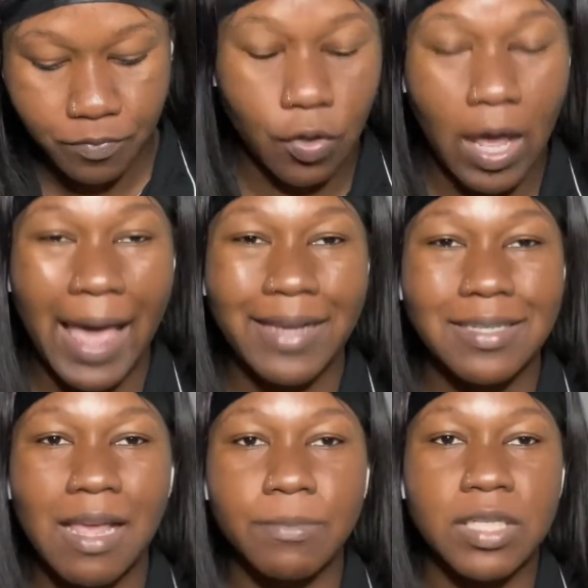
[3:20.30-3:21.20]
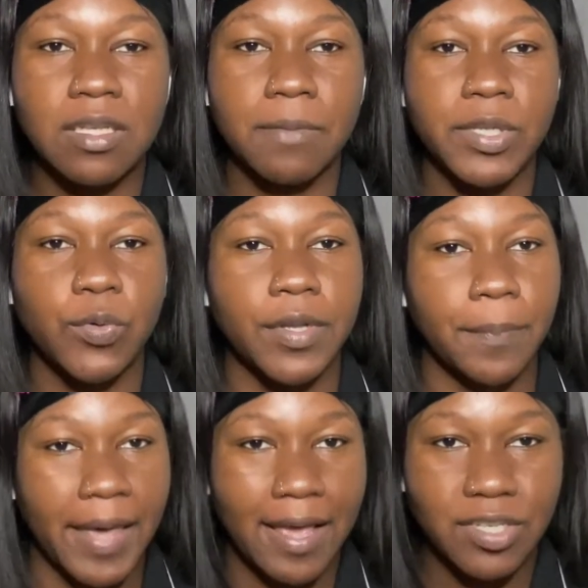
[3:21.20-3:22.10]
Actually, I'm just going to be doing
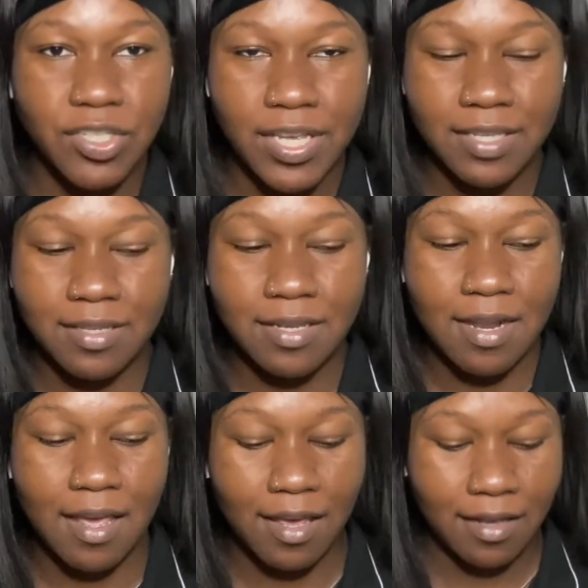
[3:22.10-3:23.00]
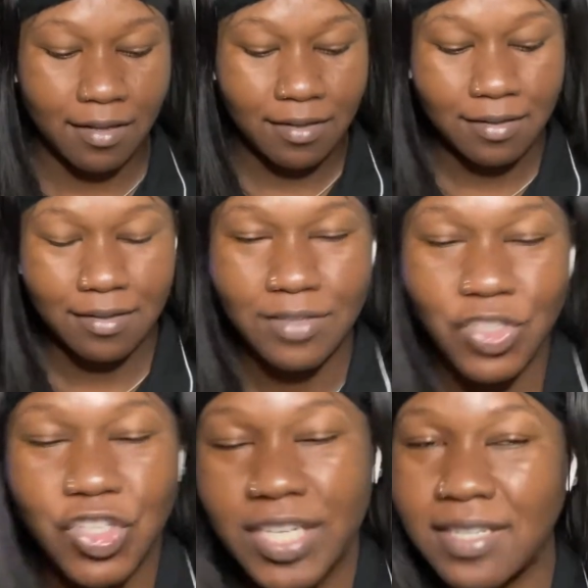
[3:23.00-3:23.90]
a patch test tonight
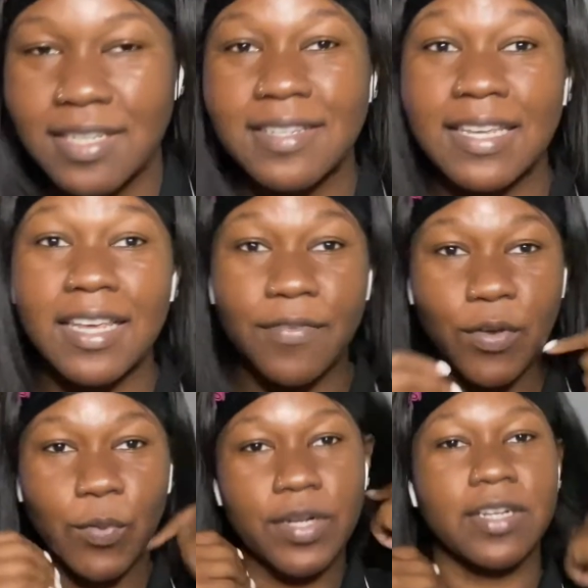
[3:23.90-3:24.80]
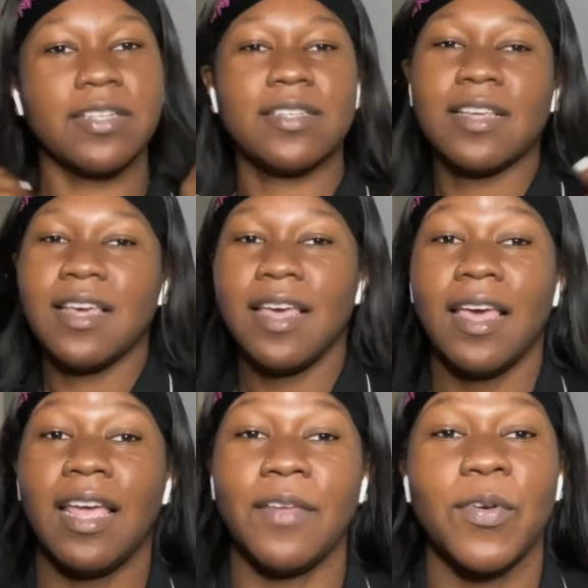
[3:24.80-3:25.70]
just to see if it works.
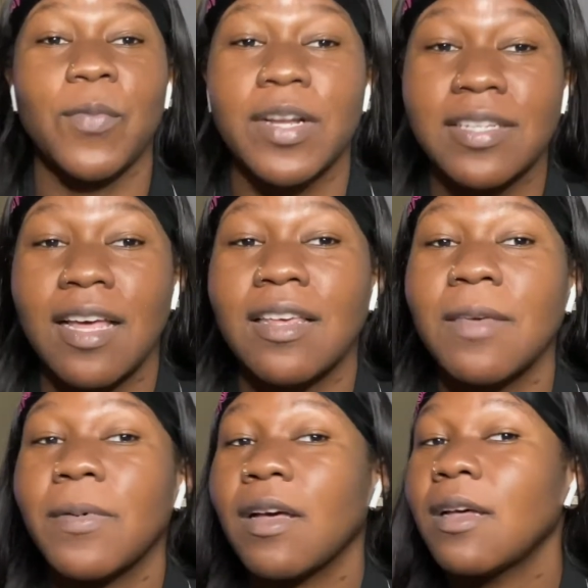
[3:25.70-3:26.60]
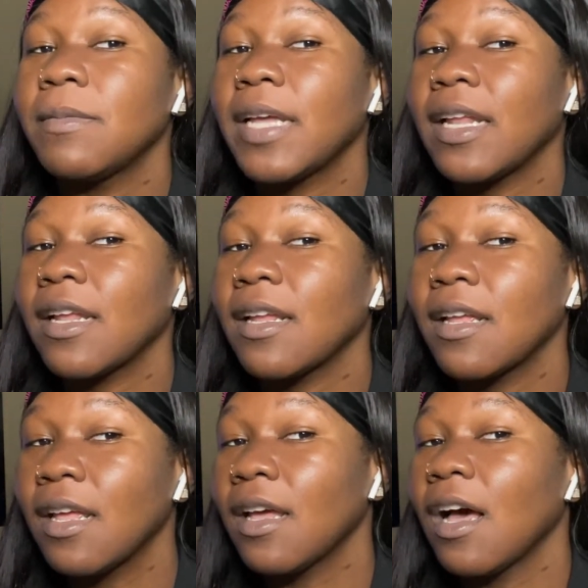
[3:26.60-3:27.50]
And if it works, I'll keep y'all updated.
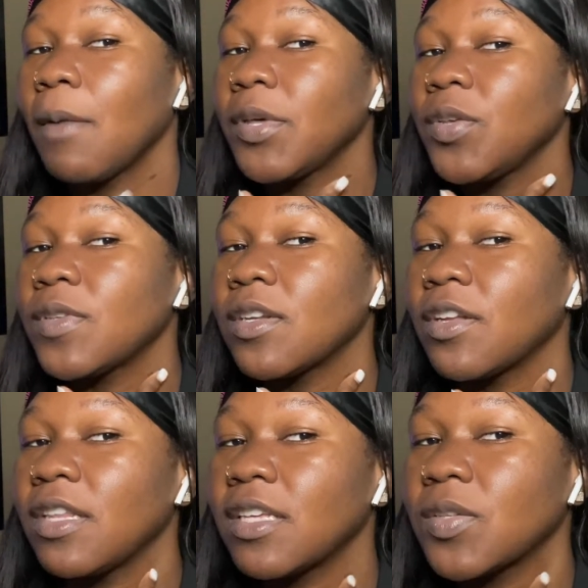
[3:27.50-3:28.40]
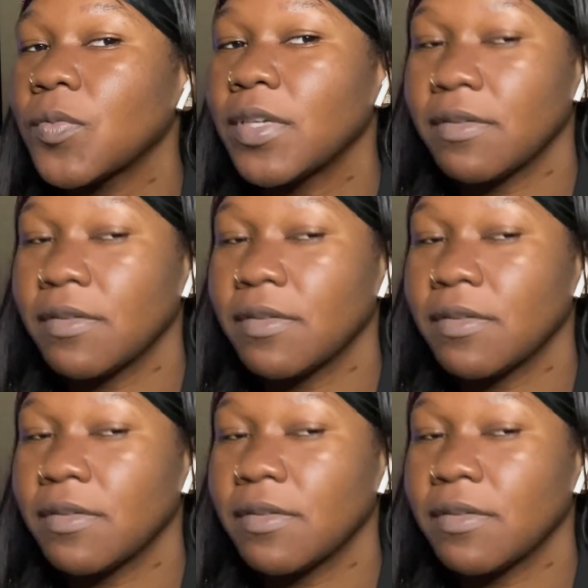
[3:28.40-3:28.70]
I'm going to use it on this one.